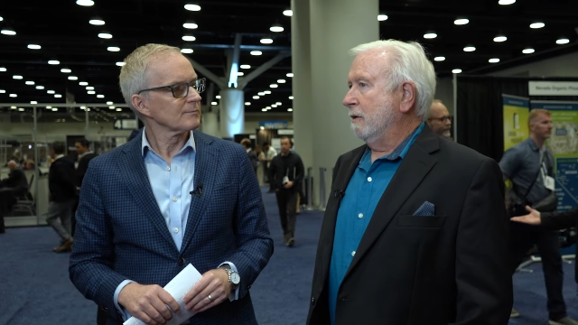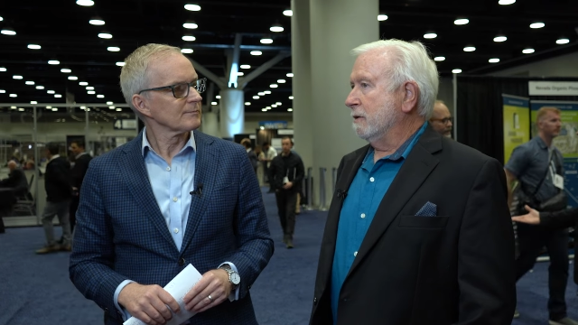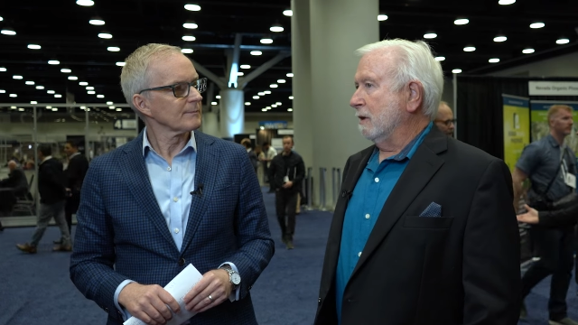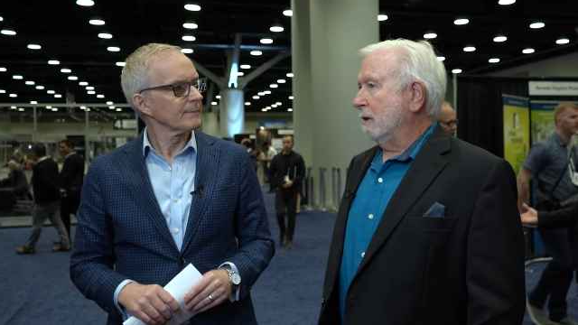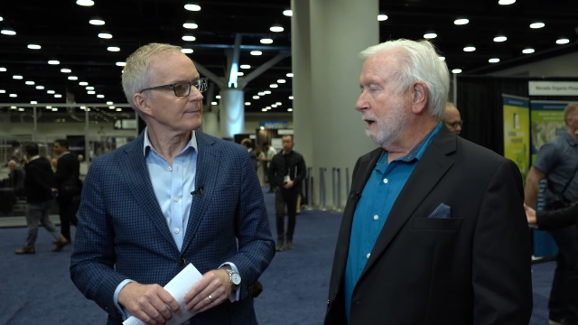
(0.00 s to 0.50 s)

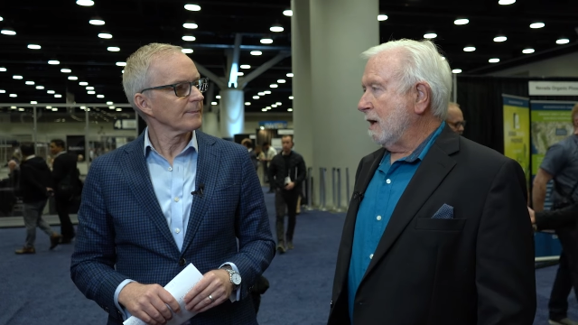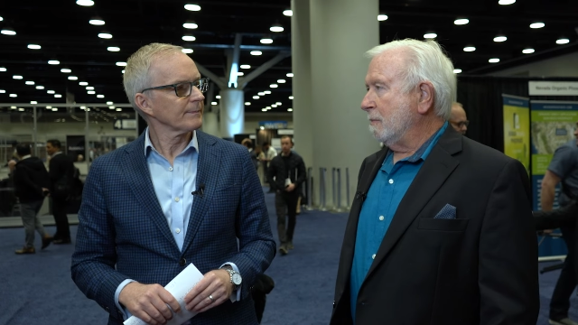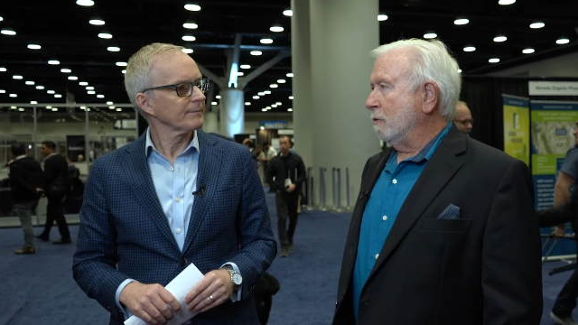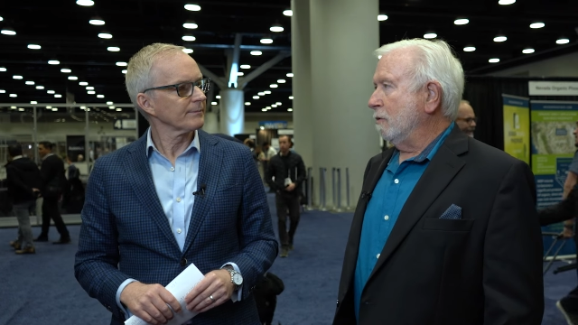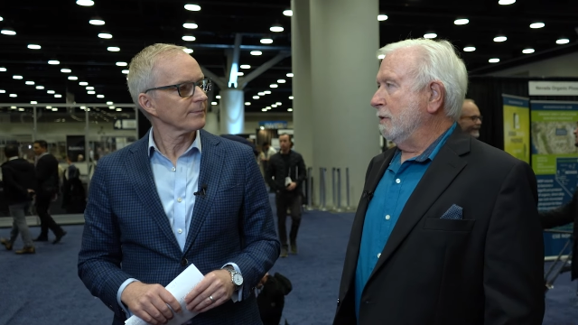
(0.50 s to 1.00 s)
Speaker 1: there's a
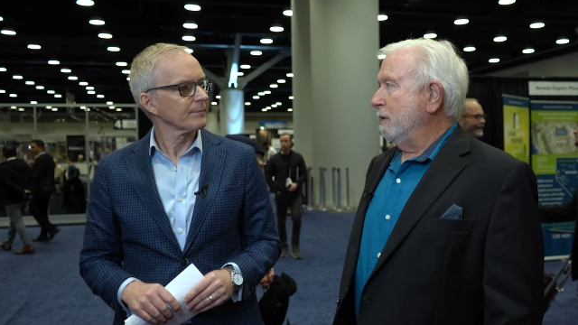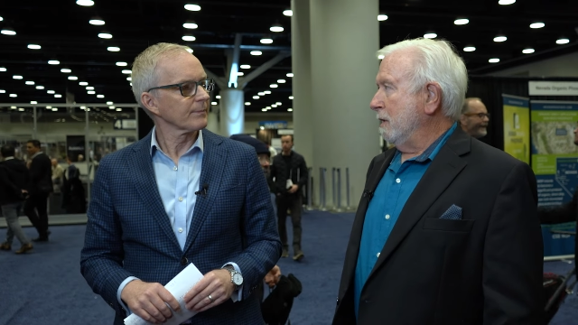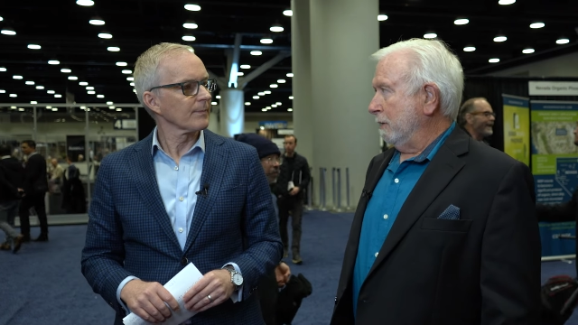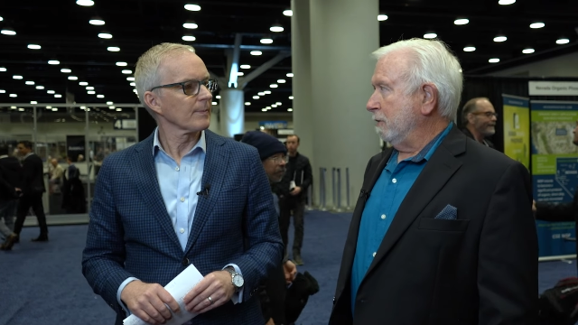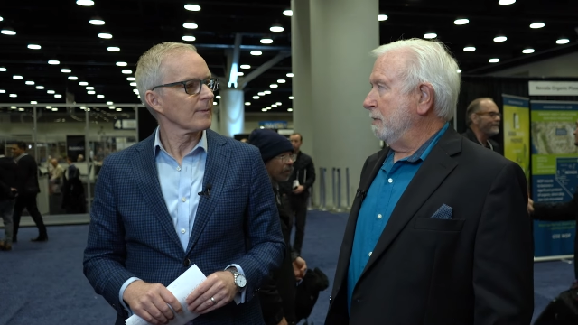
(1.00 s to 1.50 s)
lot more
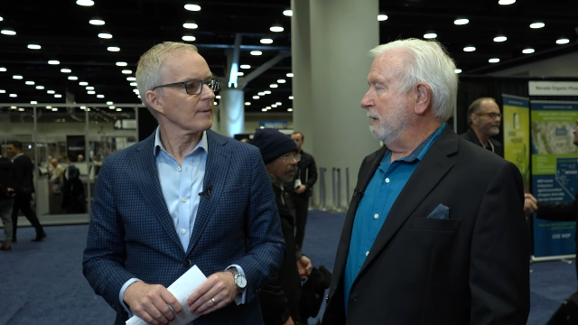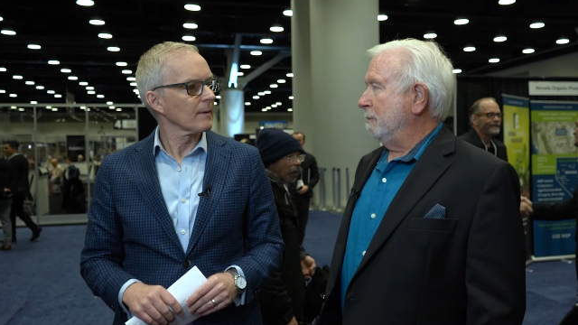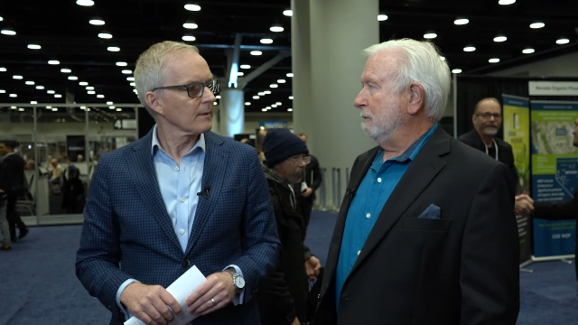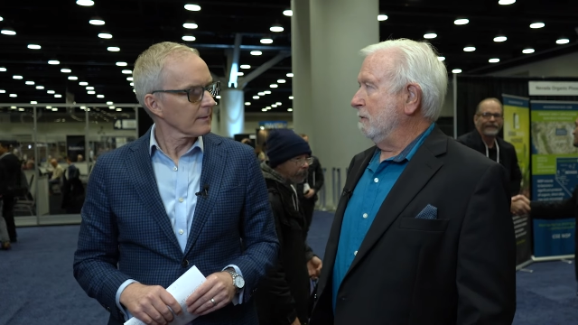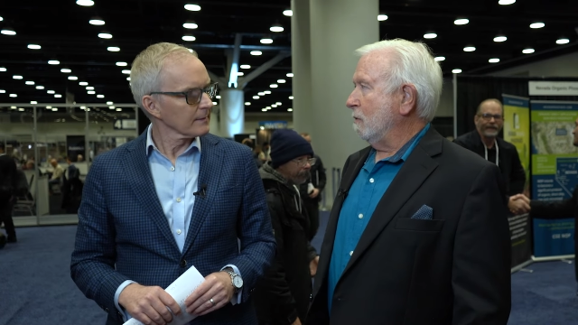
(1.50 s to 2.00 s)
younger
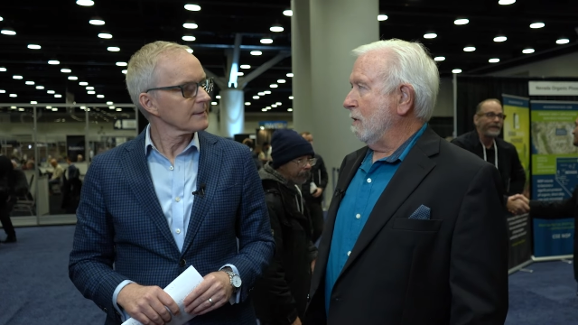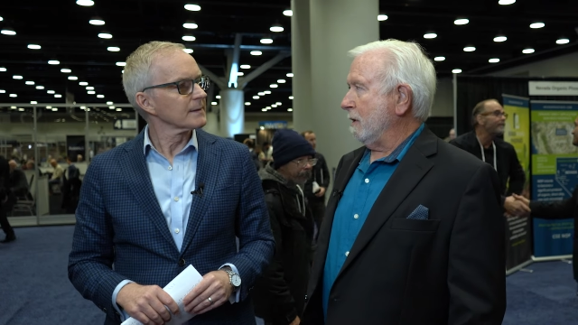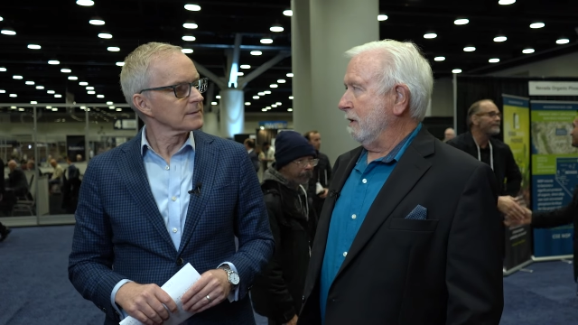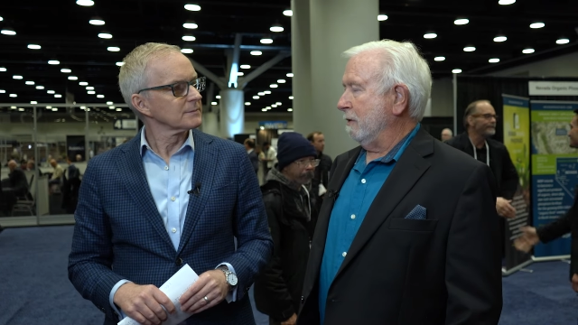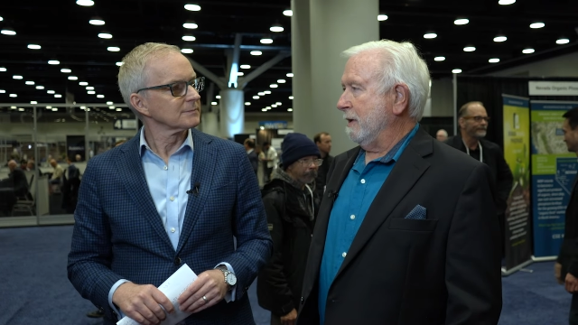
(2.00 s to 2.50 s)
people
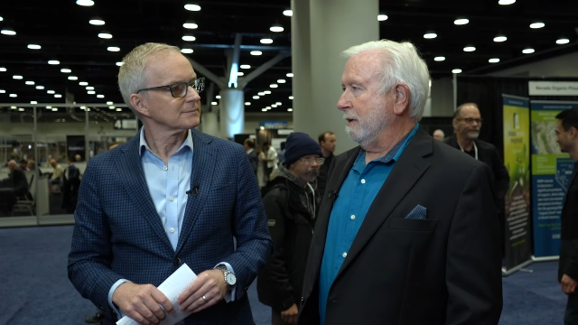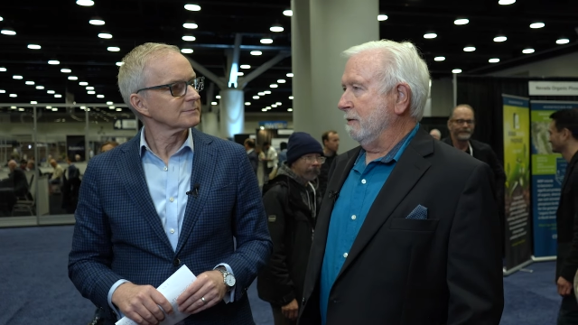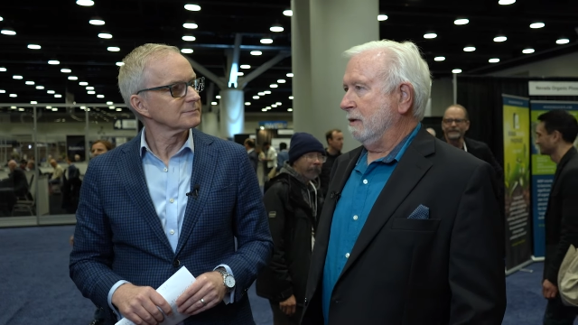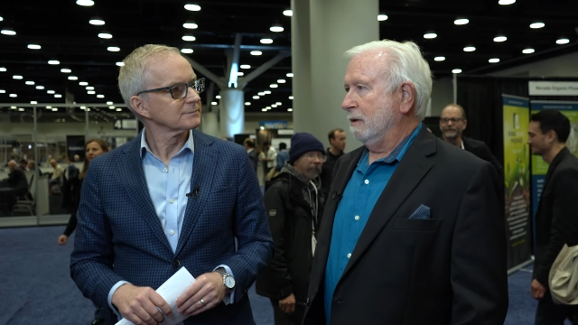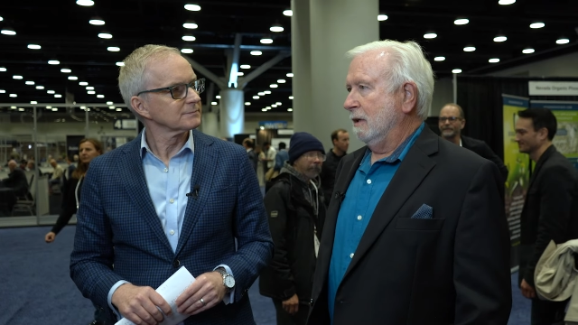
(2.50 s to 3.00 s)
flocking around.